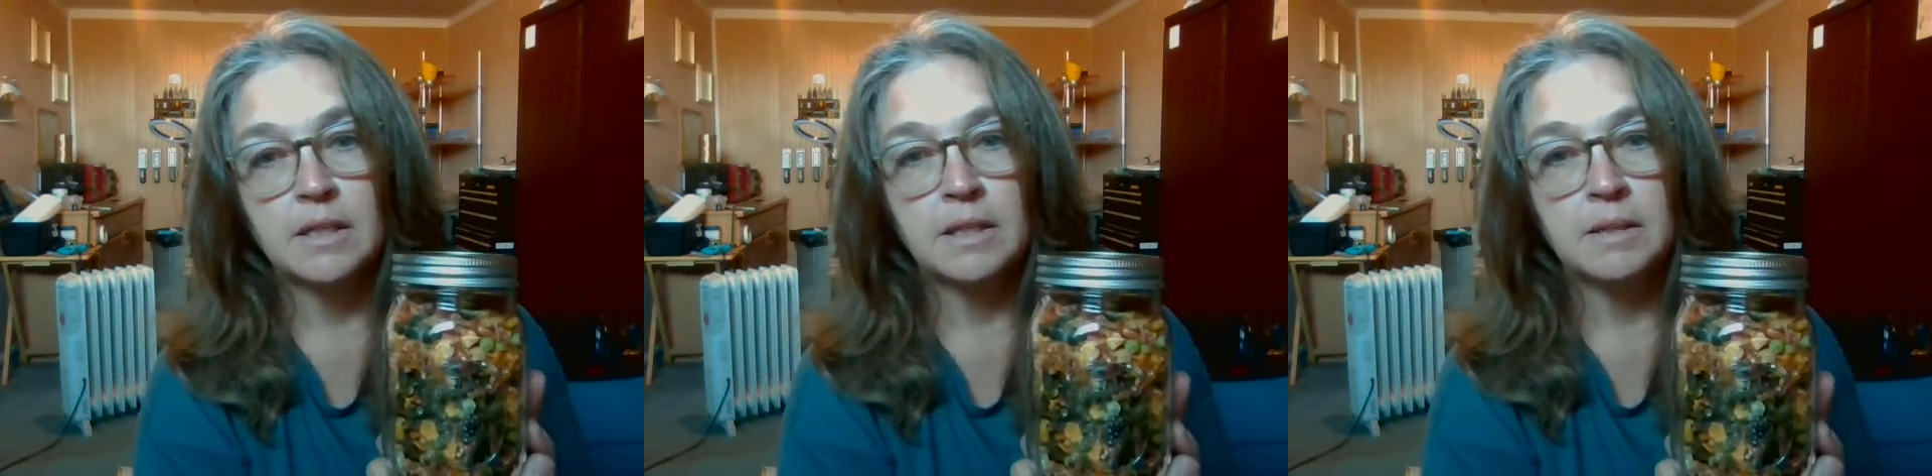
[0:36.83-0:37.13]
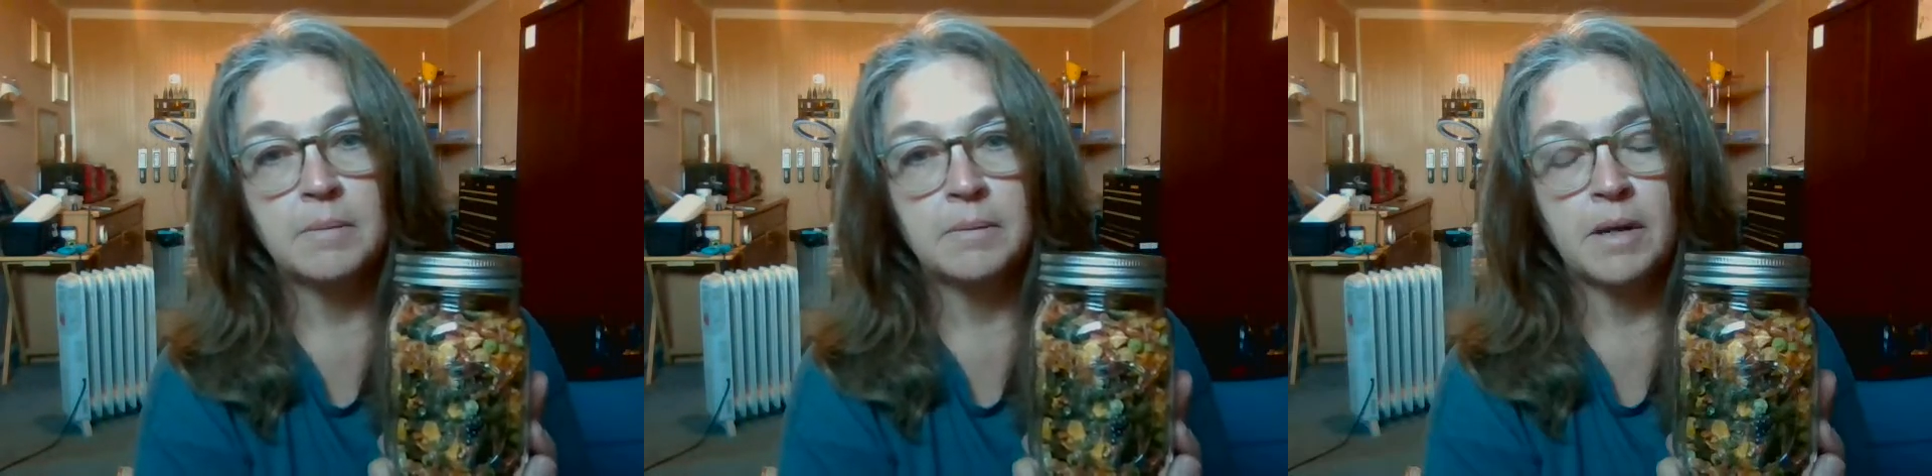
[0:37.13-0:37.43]

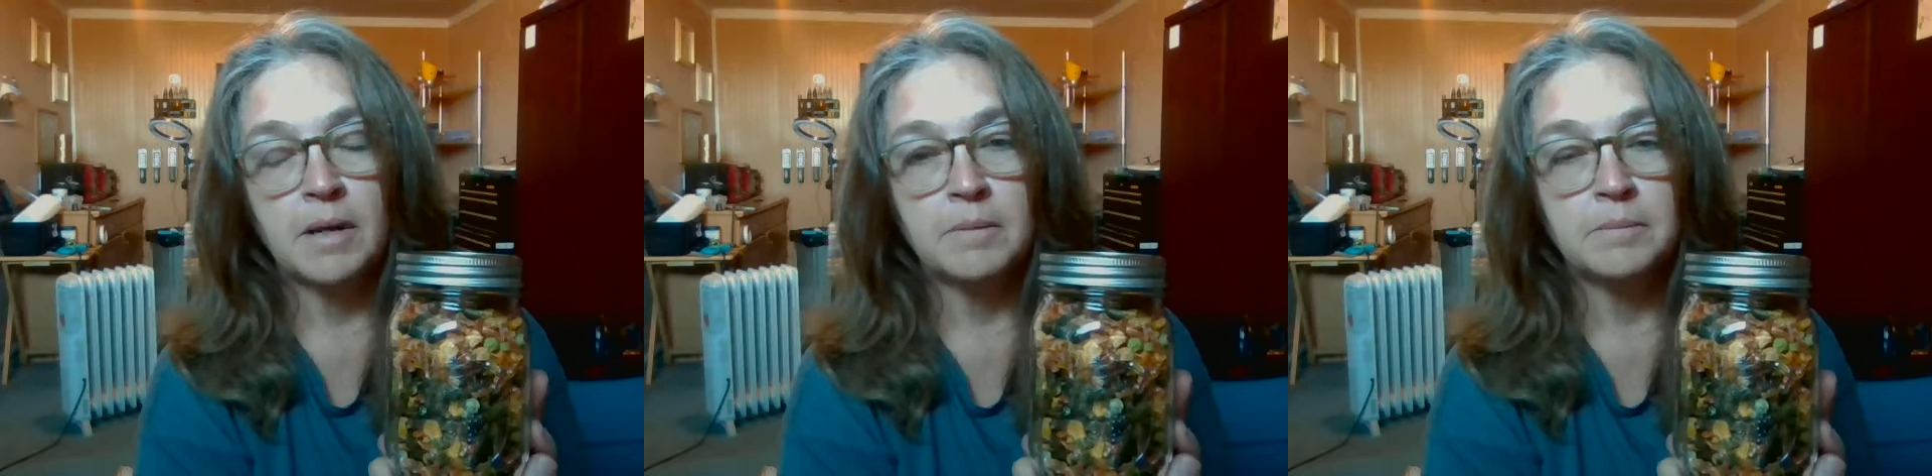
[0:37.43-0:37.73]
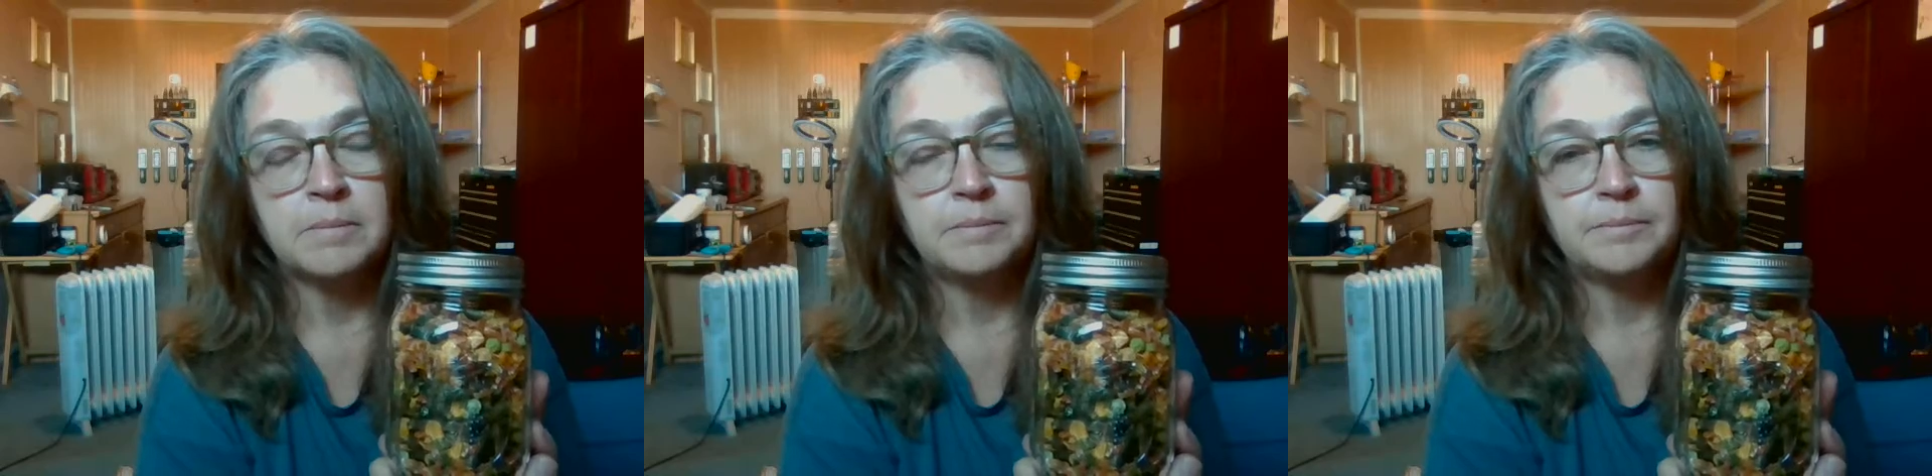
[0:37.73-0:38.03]

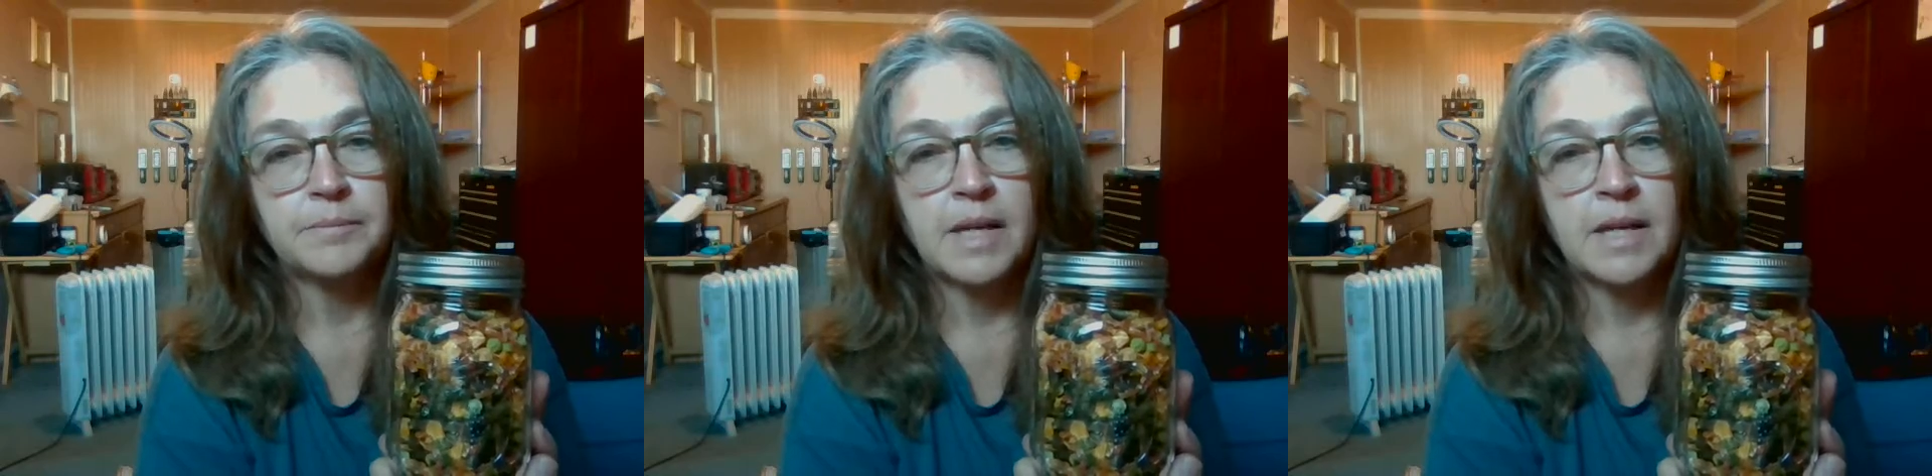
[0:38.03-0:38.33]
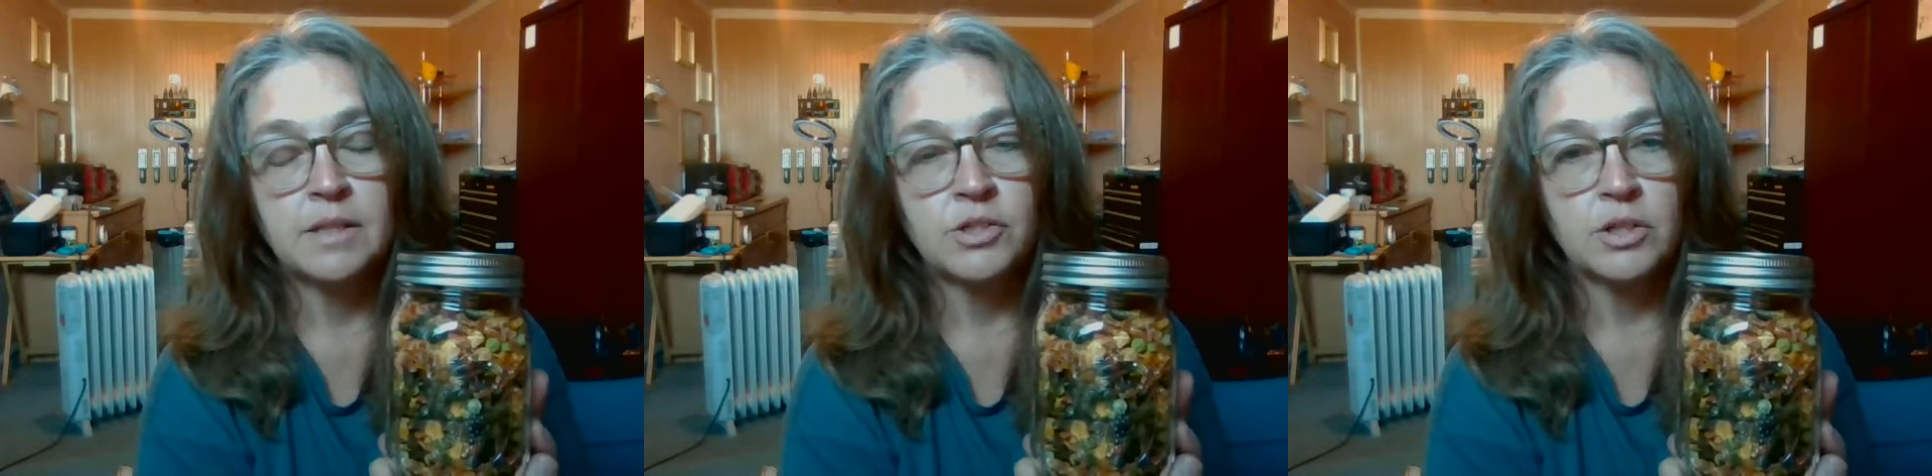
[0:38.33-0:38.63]

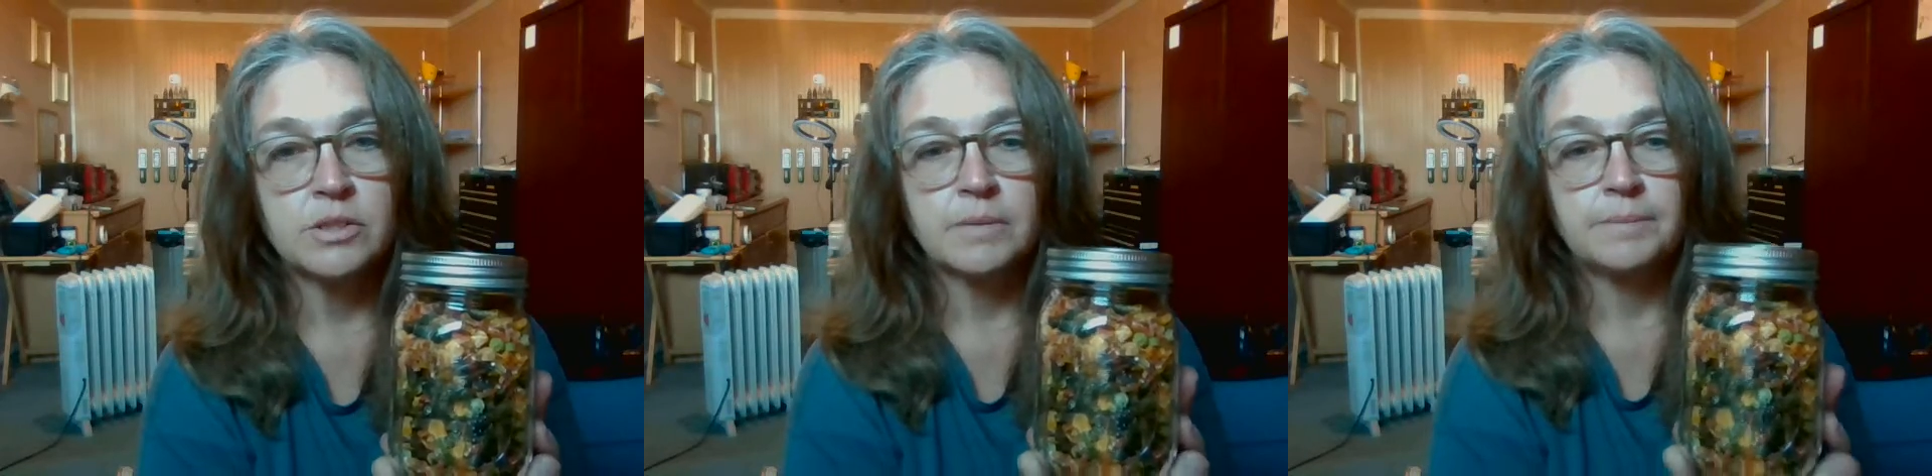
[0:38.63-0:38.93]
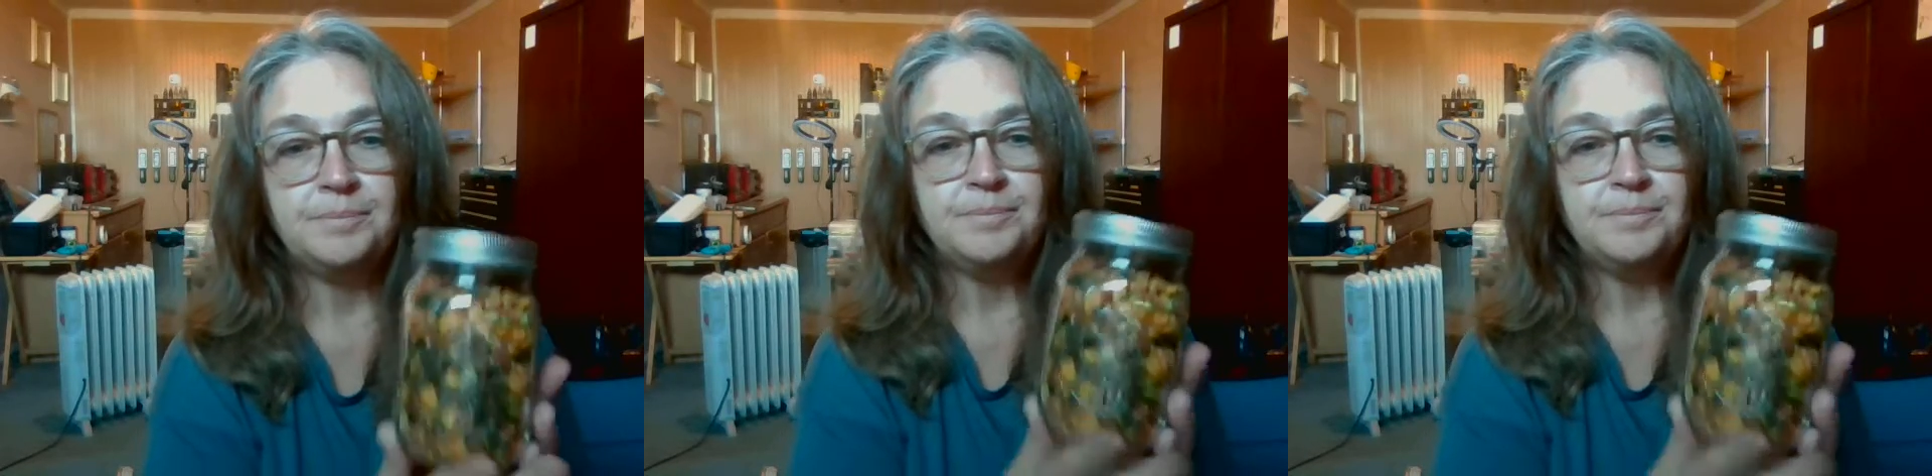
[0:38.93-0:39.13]
canning jars.